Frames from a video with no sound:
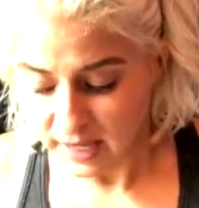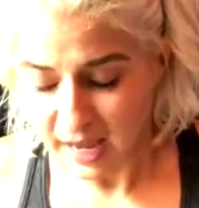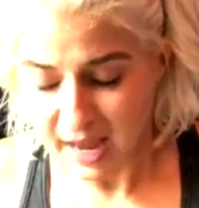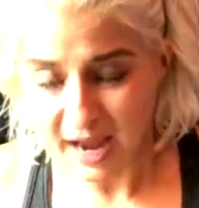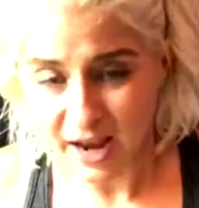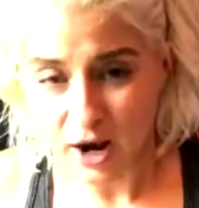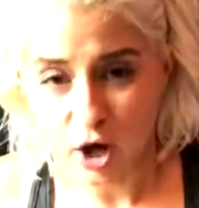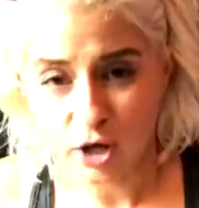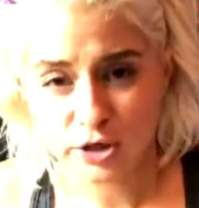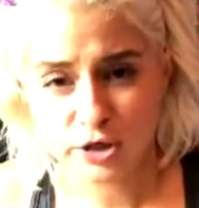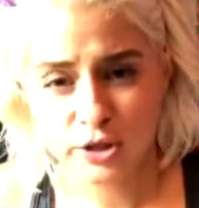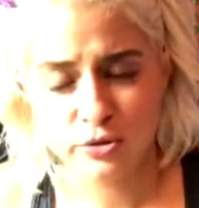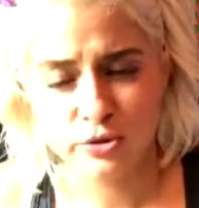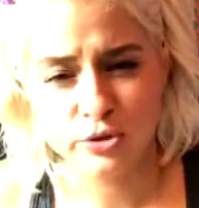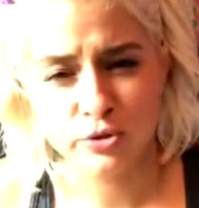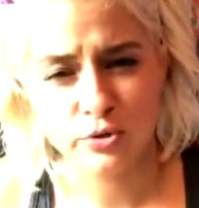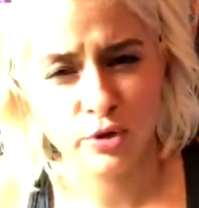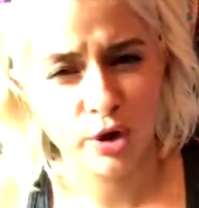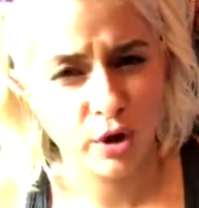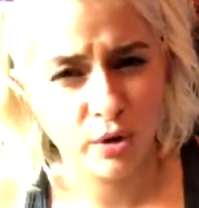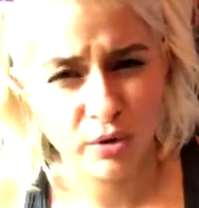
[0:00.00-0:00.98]
I also
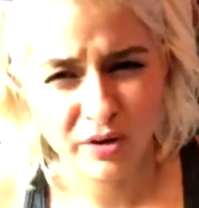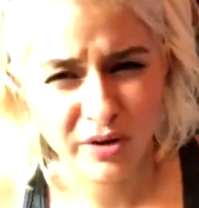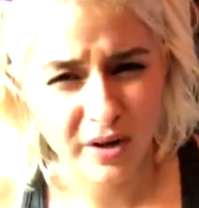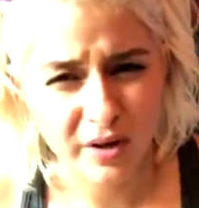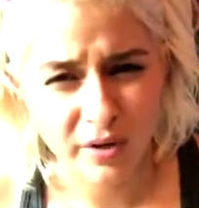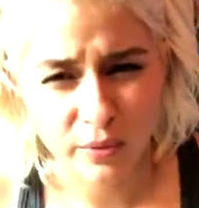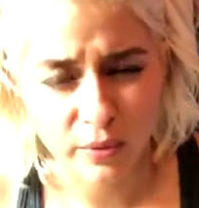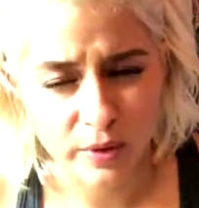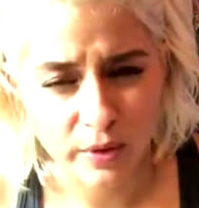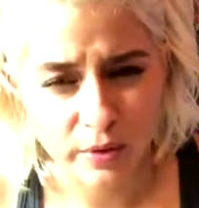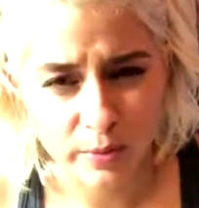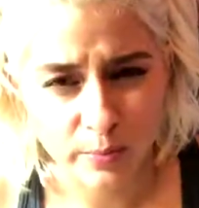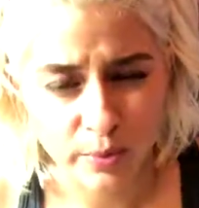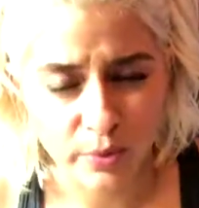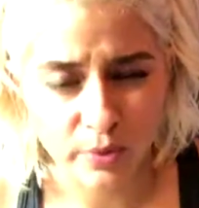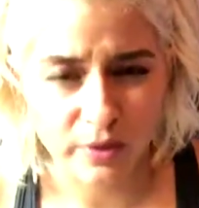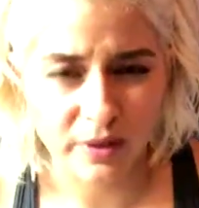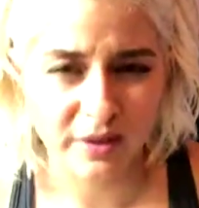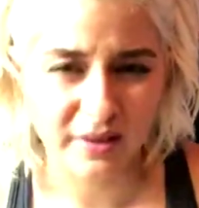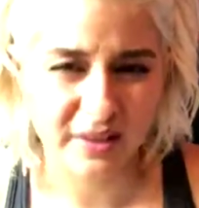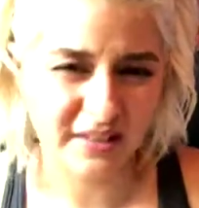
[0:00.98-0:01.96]
do coconut oil
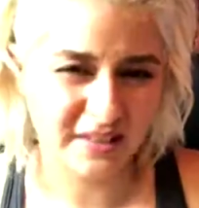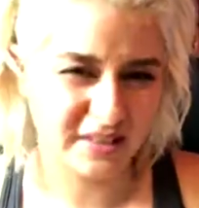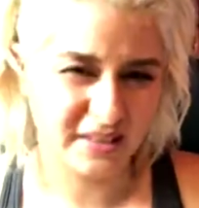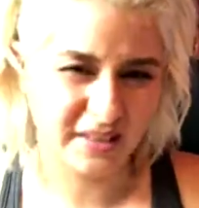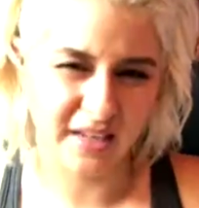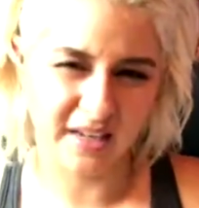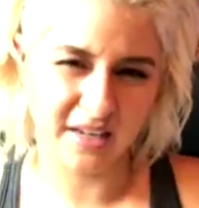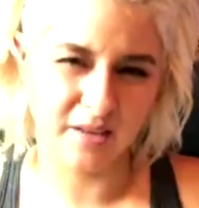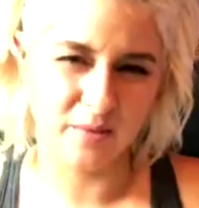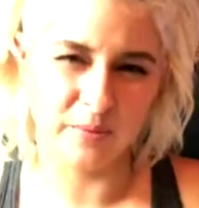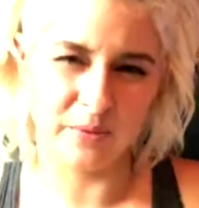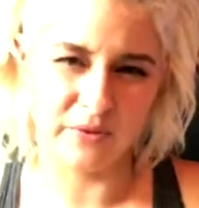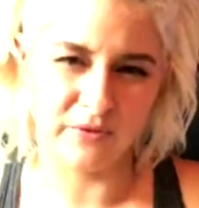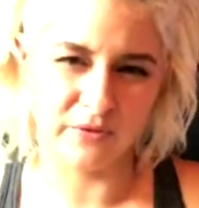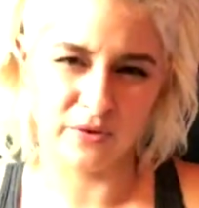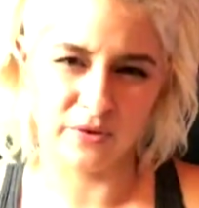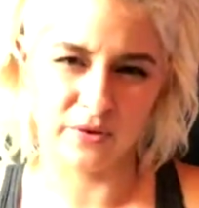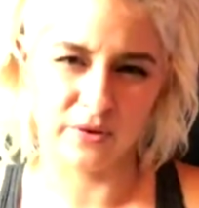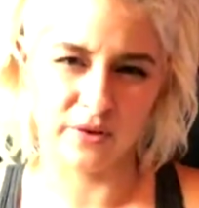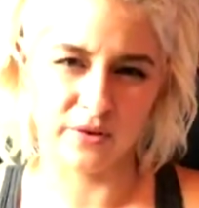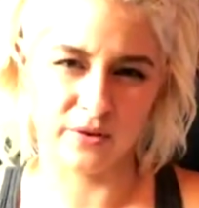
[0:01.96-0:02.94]
pulling. That can be
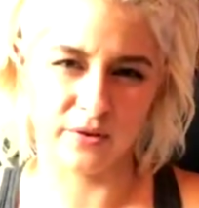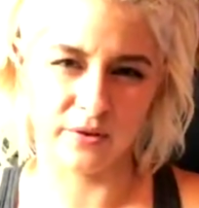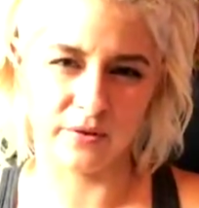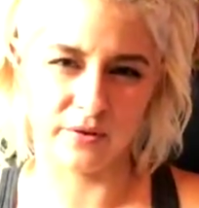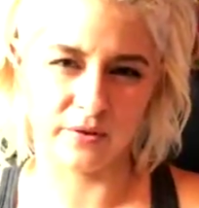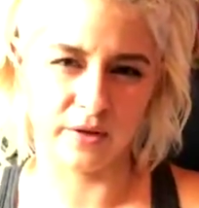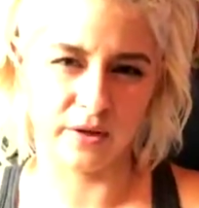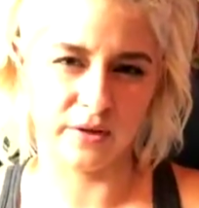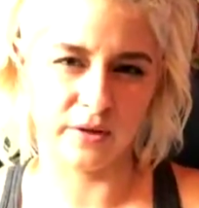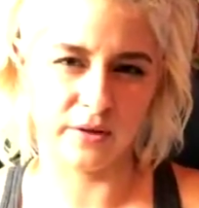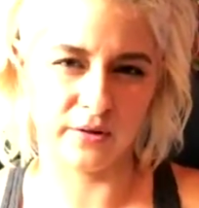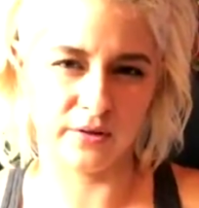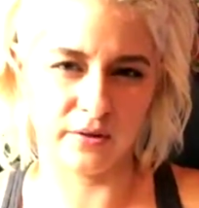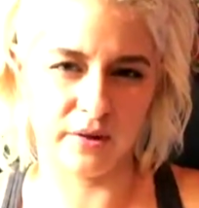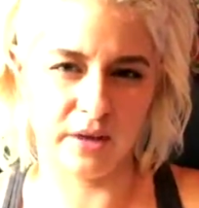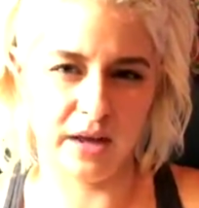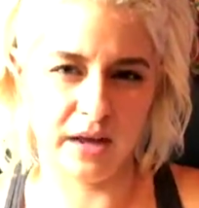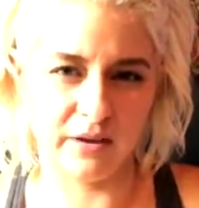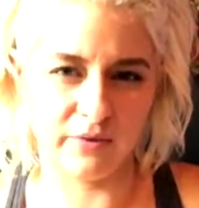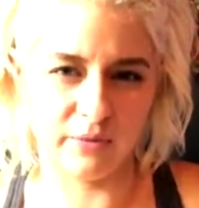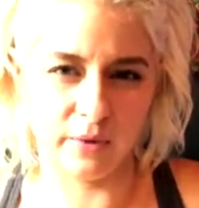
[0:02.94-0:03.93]
for another
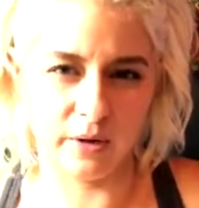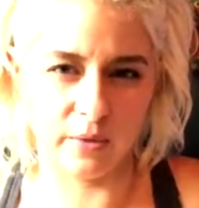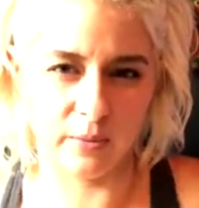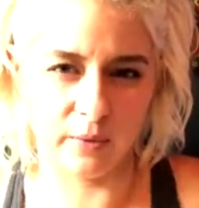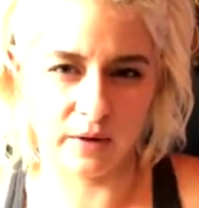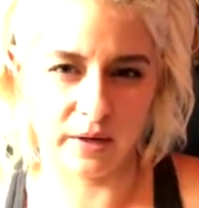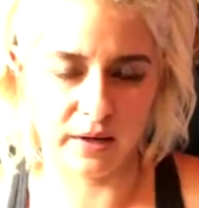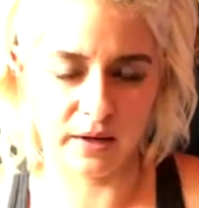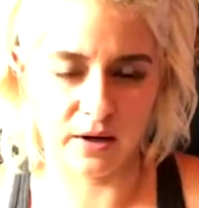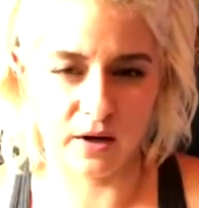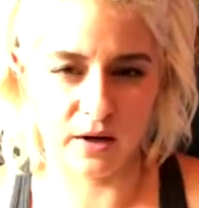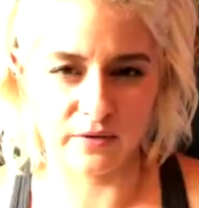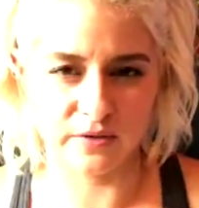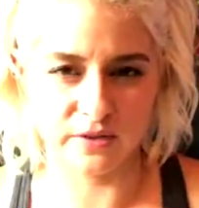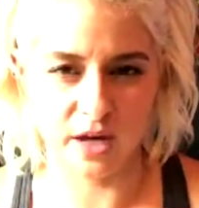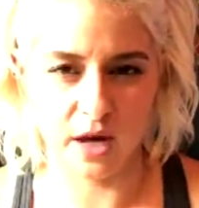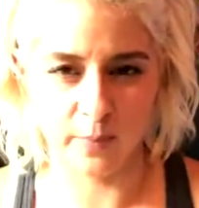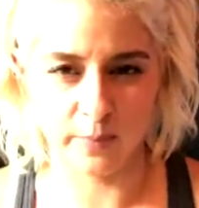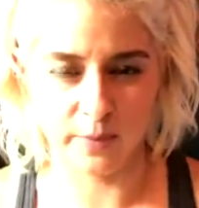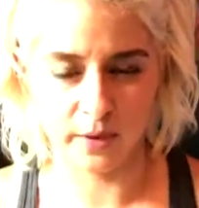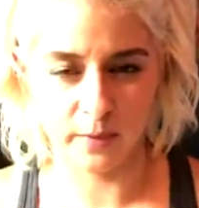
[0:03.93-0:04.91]
live. We don't want to get off
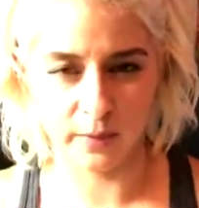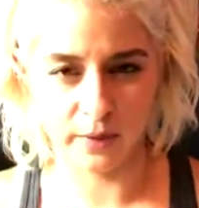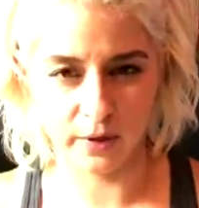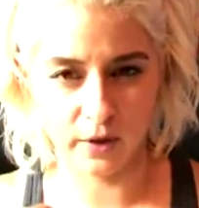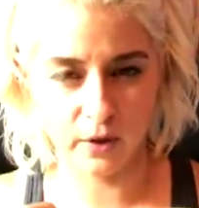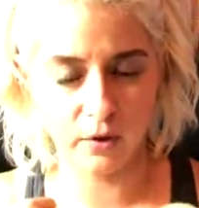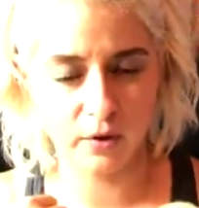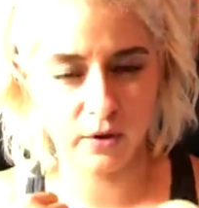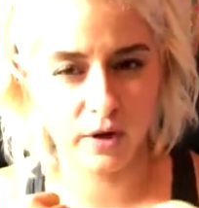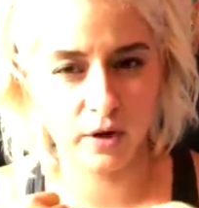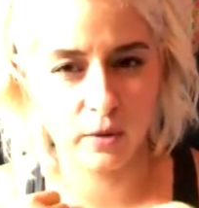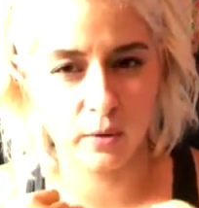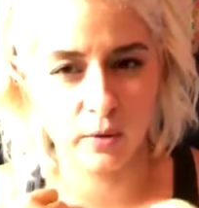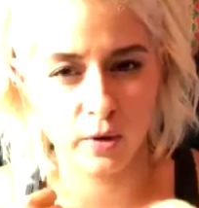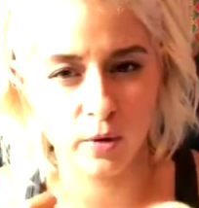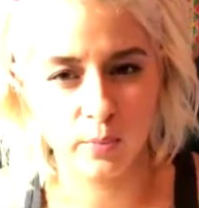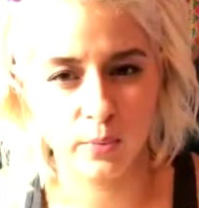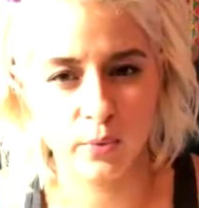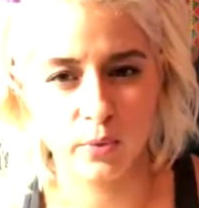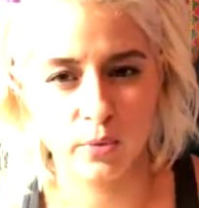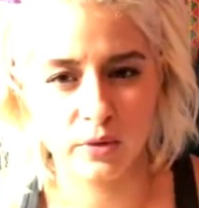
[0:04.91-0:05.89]
topic, but coconut
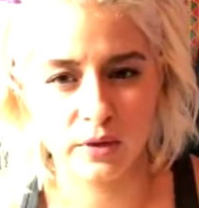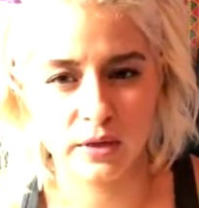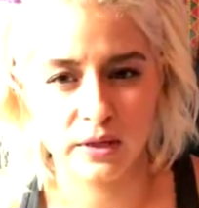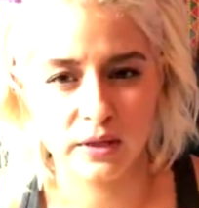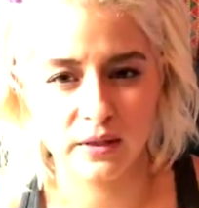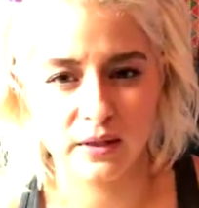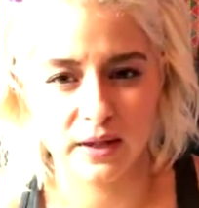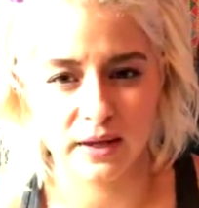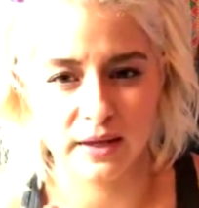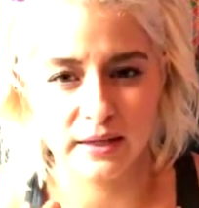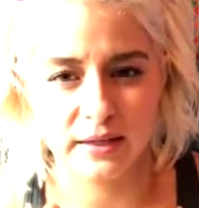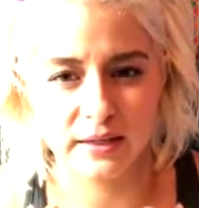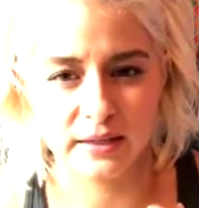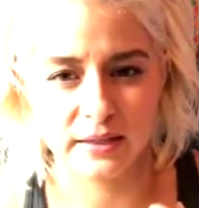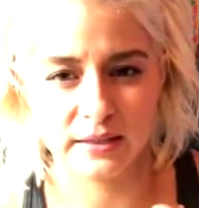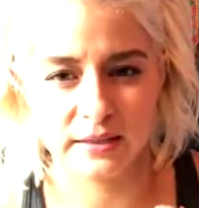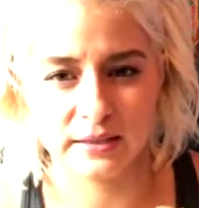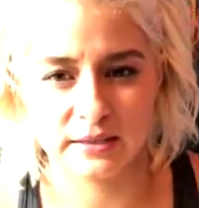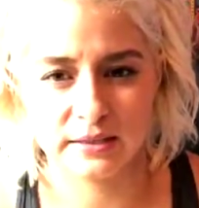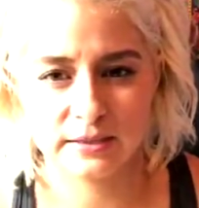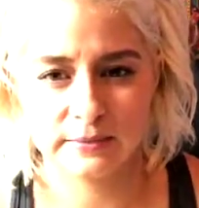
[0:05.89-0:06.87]
oil pulling that
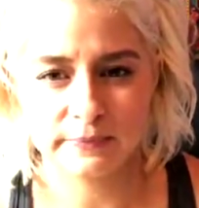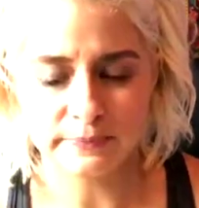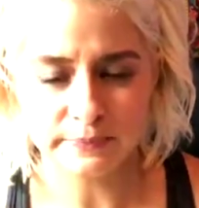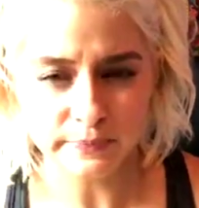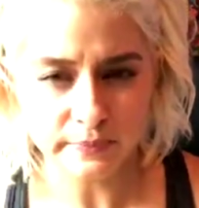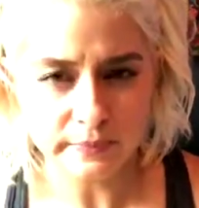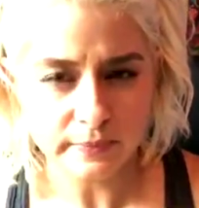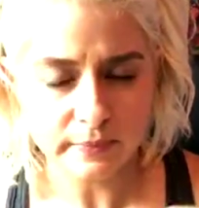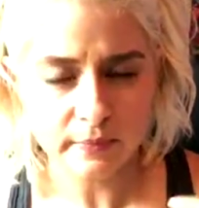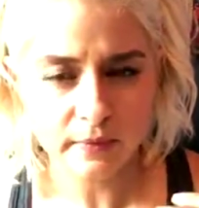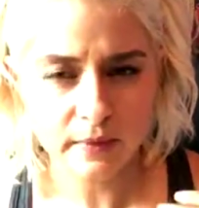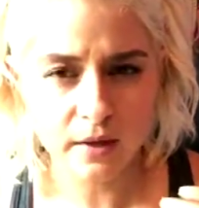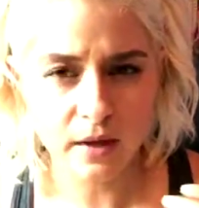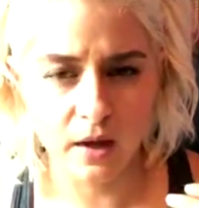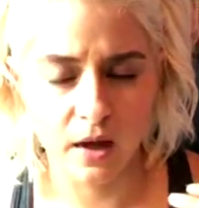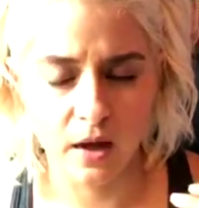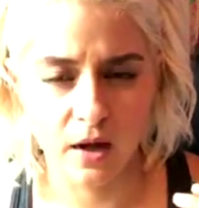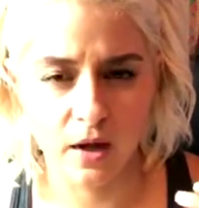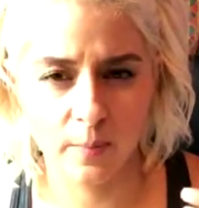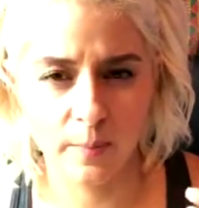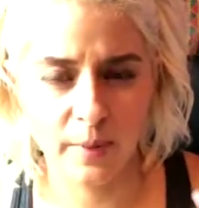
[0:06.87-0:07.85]
is
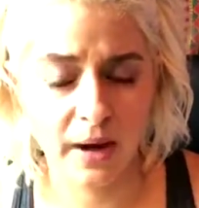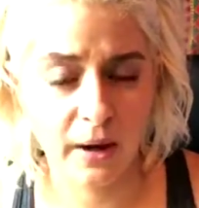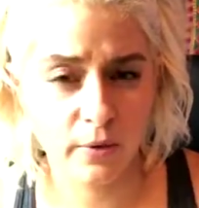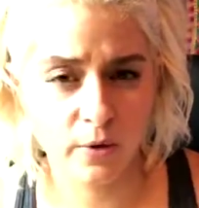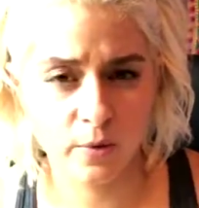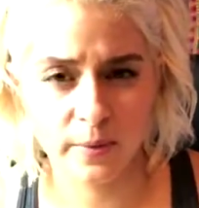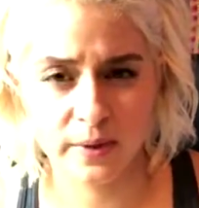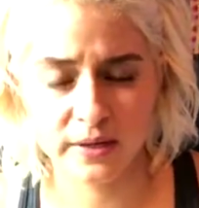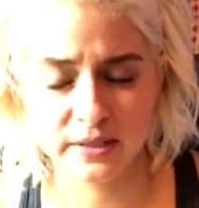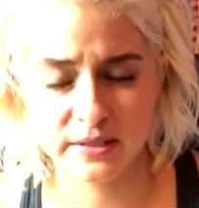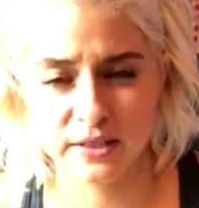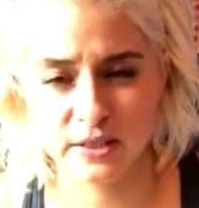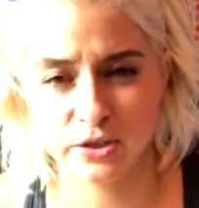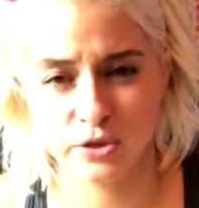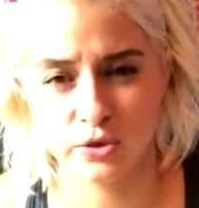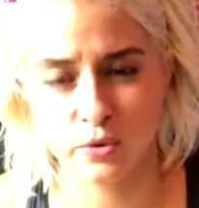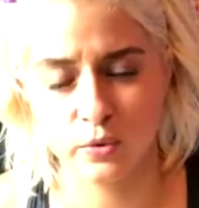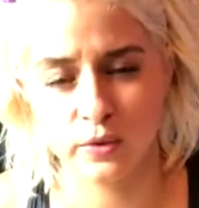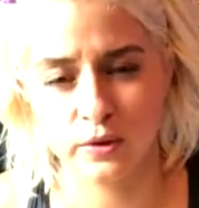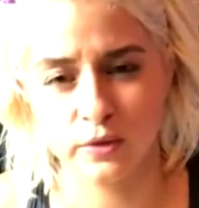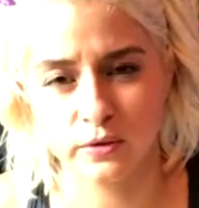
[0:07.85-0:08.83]
powered by
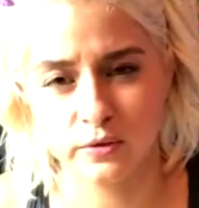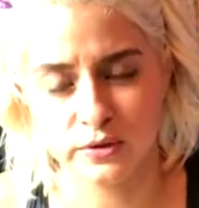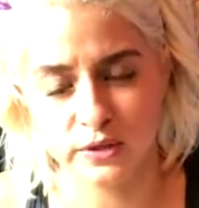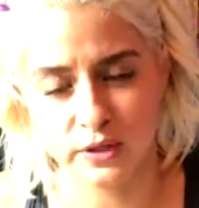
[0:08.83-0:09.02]
essential oils.